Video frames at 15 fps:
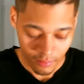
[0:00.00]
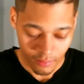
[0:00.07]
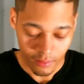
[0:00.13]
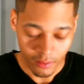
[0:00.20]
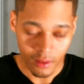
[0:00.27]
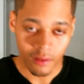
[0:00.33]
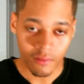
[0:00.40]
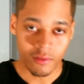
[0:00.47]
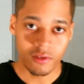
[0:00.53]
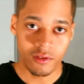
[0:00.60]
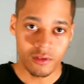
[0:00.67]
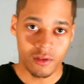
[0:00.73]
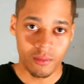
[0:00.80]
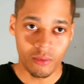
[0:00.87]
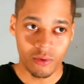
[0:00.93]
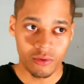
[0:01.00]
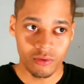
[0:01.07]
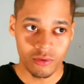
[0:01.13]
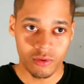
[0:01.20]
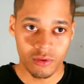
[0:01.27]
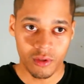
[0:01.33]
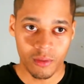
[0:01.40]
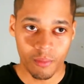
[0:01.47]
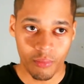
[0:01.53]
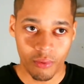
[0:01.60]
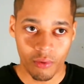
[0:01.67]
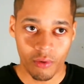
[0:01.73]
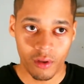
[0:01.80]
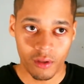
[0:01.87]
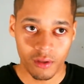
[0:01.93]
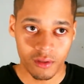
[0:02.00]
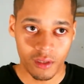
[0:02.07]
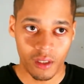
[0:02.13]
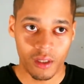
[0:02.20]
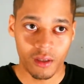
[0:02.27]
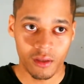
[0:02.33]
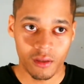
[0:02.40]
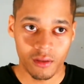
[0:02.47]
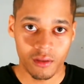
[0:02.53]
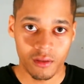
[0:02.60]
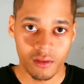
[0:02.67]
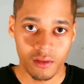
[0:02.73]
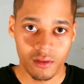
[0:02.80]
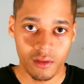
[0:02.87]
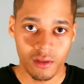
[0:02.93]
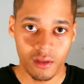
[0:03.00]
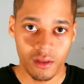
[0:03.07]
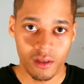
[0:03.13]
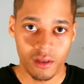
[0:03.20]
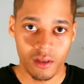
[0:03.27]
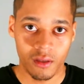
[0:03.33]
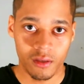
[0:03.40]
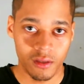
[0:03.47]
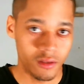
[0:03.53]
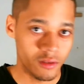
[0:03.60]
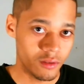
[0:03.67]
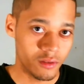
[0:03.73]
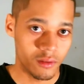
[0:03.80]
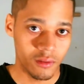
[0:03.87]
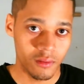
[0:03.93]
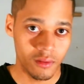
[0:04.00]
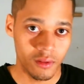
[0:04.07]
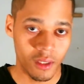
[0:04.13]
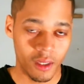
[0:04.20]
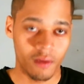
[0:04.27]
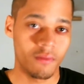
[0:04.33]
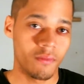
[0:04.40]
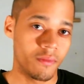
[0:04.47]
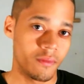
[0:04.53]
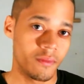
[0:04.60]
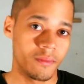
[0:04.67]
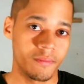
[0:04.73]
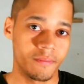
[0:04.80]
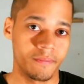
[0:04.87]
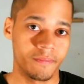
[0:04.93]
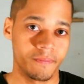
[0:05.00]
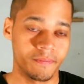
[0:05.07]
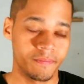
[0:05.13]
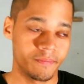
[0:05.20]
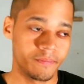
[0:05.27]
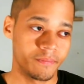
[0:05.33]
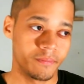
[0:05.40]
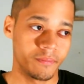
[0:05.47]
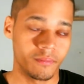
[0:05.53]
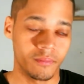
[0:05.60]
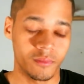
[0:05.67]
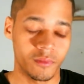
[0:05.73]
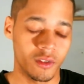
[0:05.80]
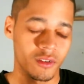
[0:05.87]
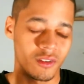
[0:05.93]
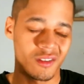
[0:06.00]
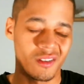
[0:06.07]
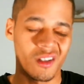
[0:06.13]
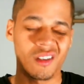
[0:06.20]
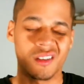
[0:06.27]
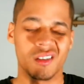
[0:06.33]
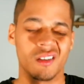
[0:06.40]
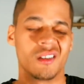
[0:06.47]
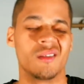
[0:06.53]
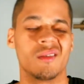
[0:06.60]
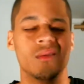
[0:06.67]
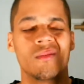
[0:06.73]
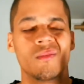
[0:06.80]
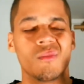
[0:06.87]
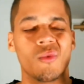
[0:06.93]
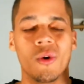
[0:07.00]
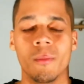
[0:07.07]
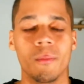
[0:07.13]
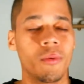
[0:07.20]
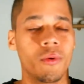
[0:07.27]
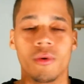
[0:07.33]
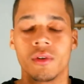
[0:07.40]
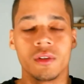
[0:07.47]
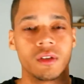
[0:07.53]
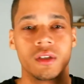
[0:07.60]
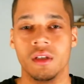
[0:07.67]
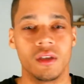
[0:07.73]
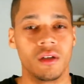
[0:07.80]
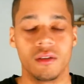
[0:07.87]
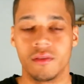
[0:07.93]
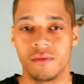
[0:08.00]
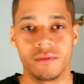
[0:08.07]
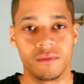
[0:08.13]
love is the most important thing in this life. There's nothing more important than love.